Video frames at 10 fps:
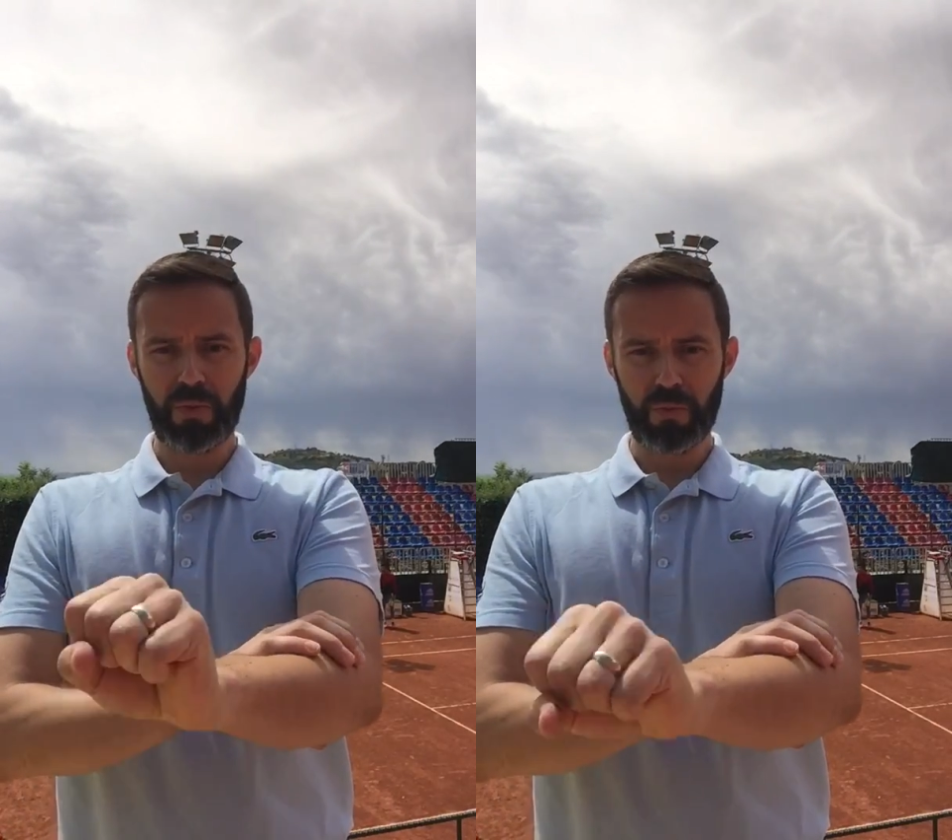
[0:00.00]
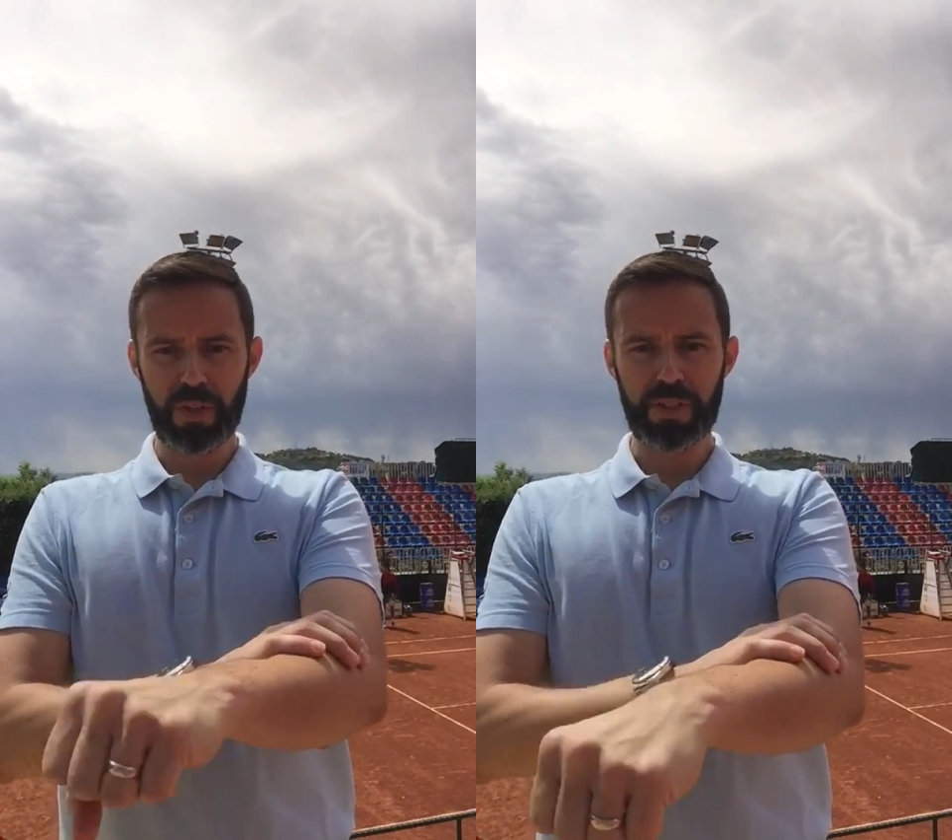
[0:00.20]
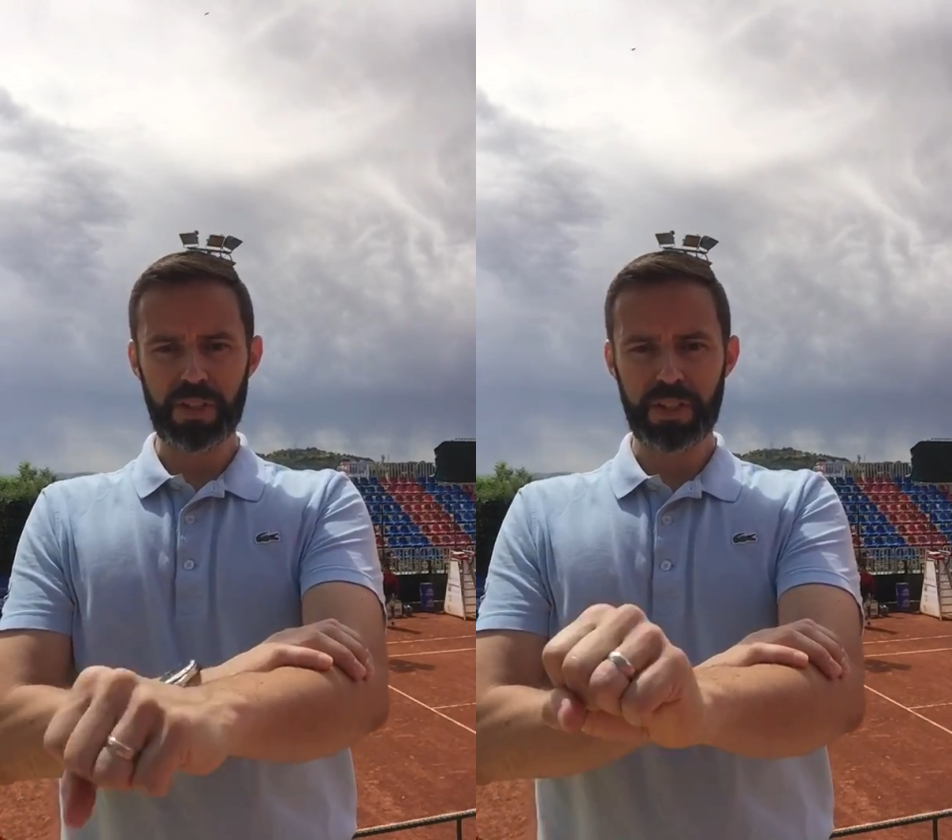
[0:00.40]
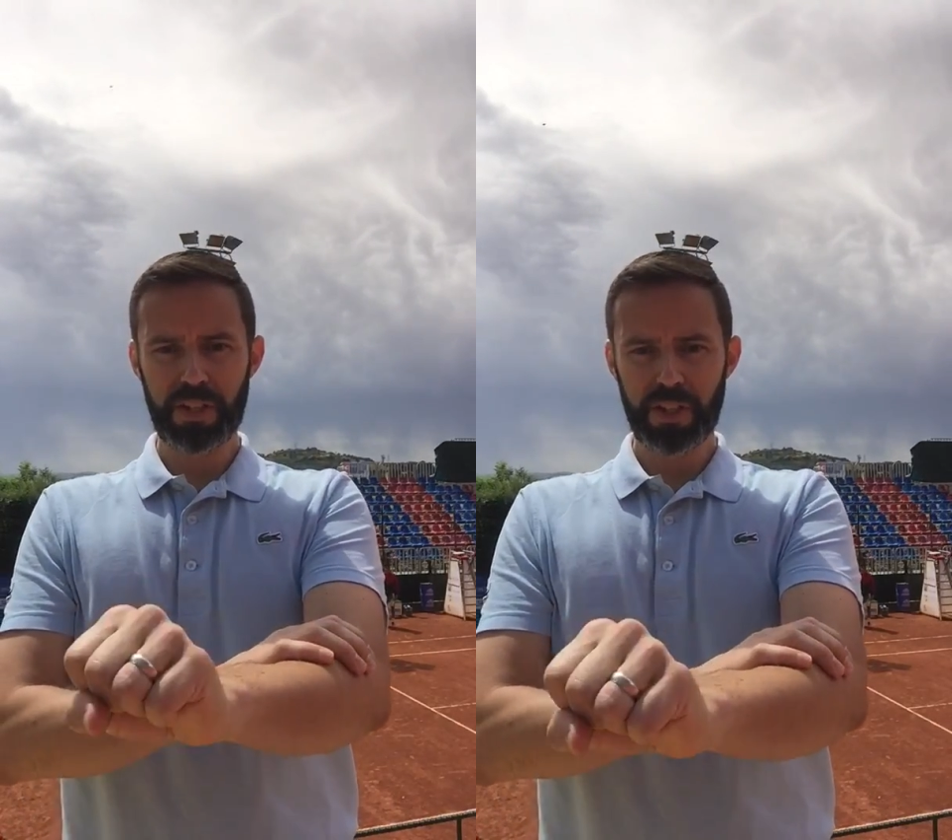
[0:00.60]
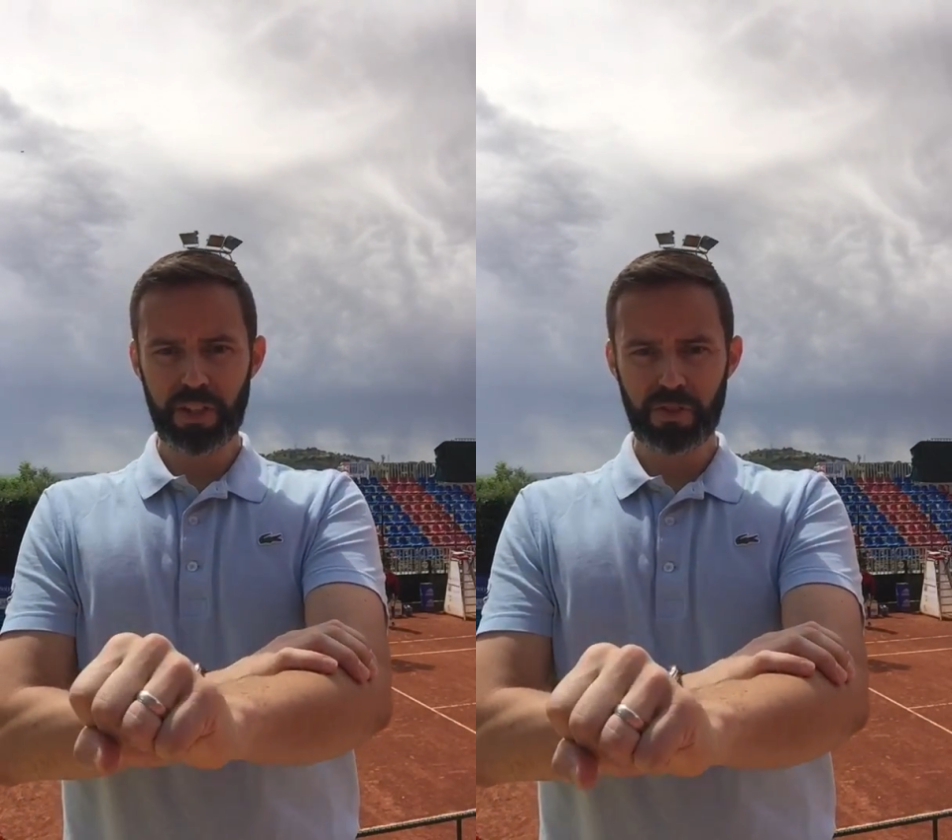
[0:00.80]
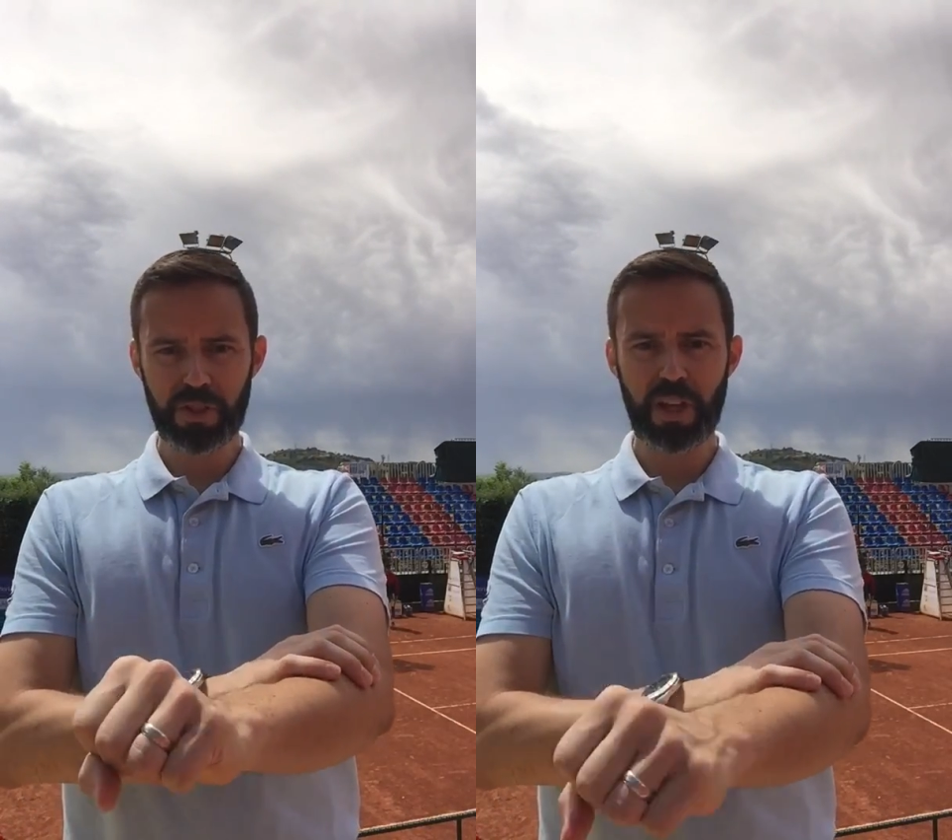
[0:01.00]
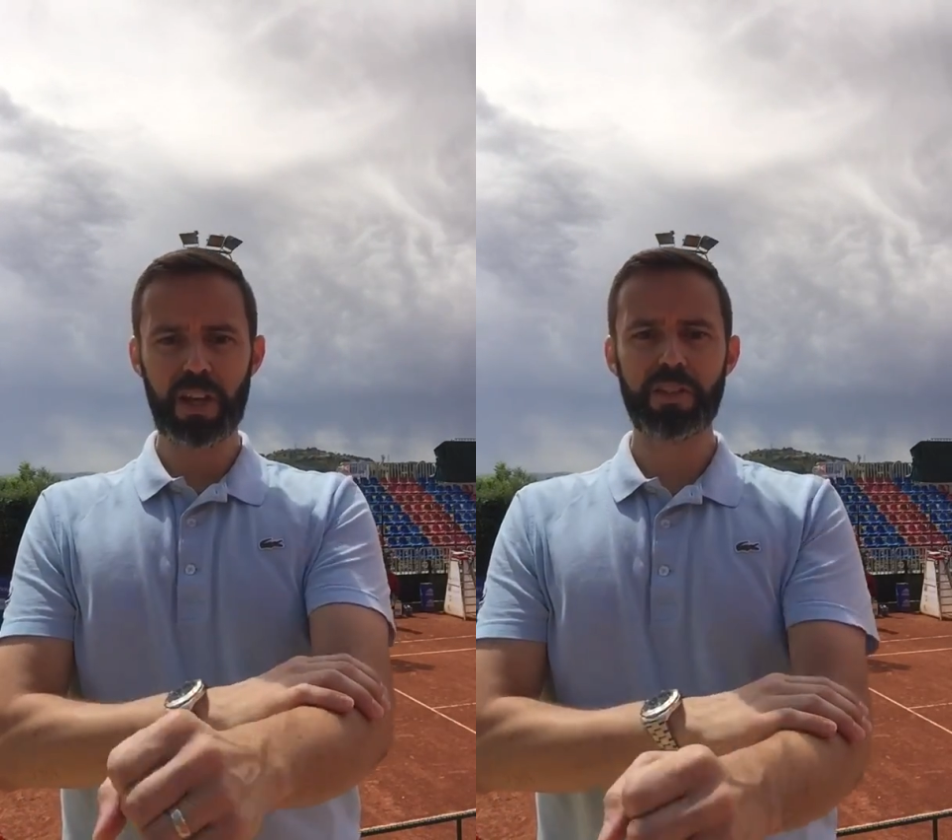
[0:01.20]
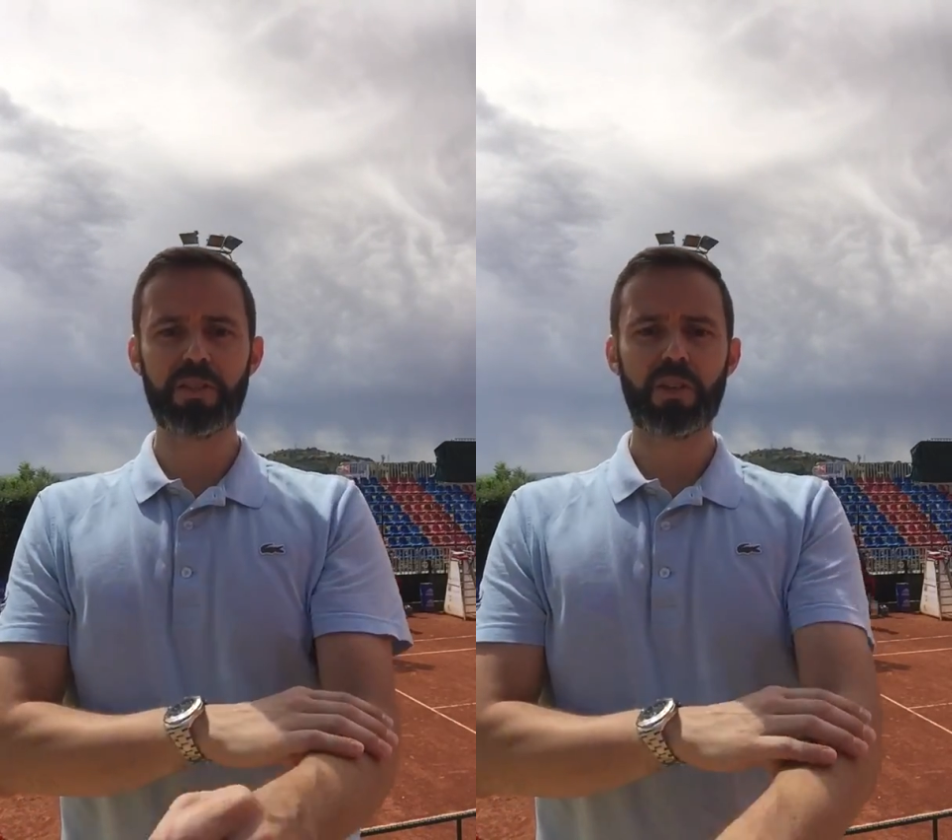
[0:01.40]
wrist extension
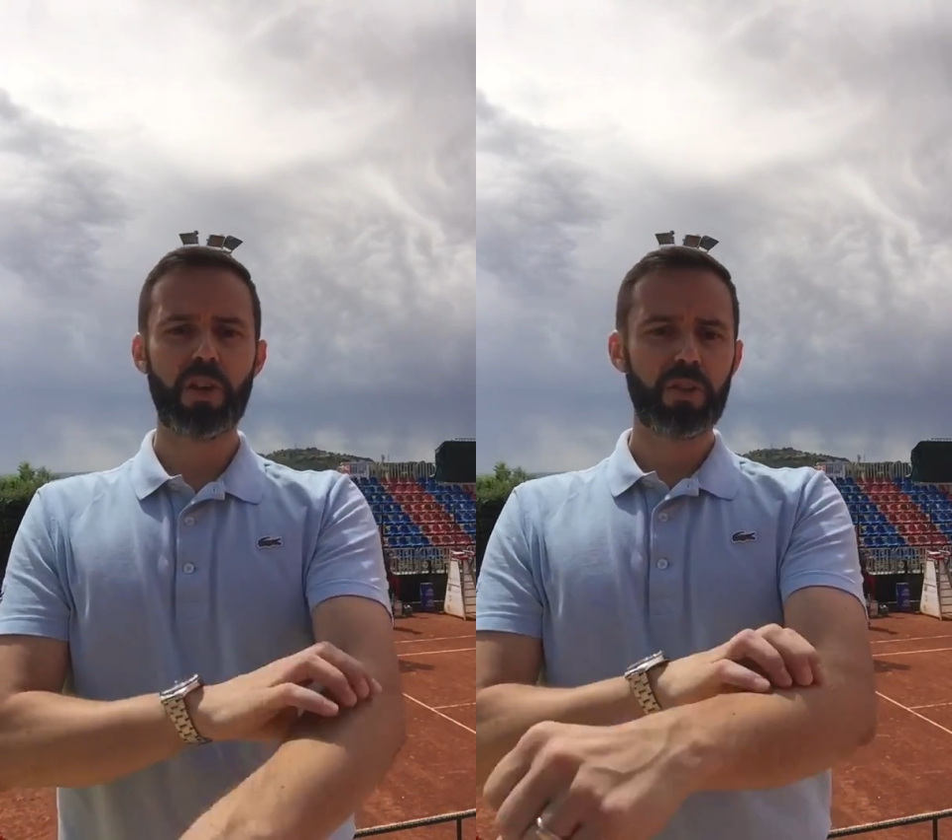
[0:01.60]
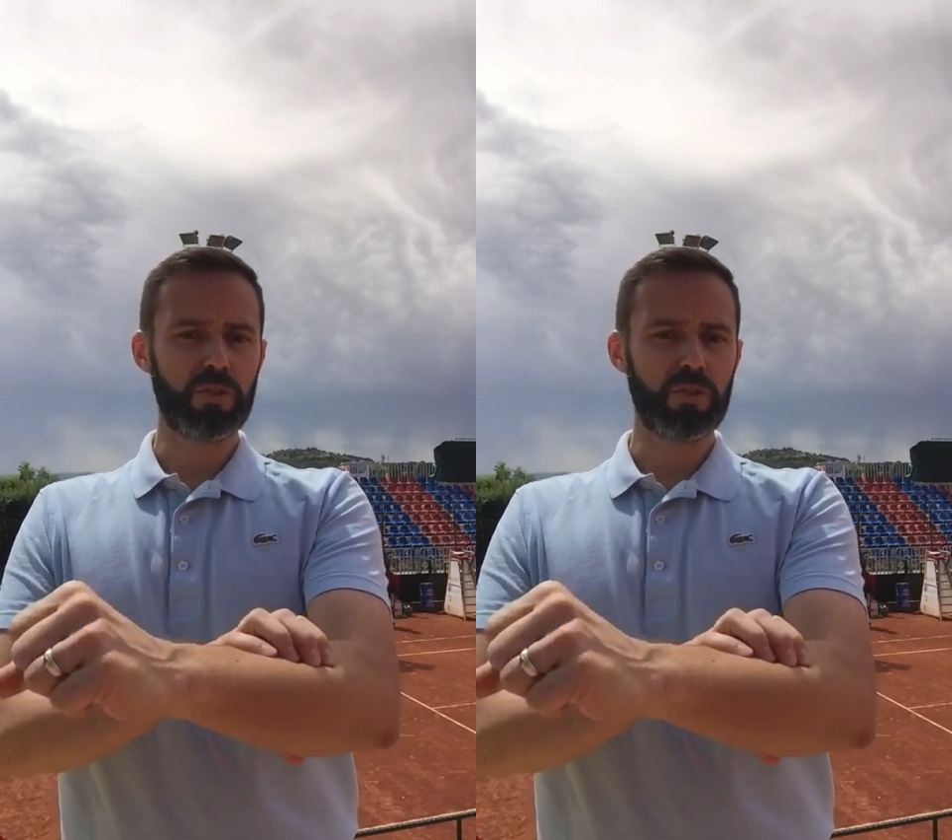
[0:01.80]
exercises,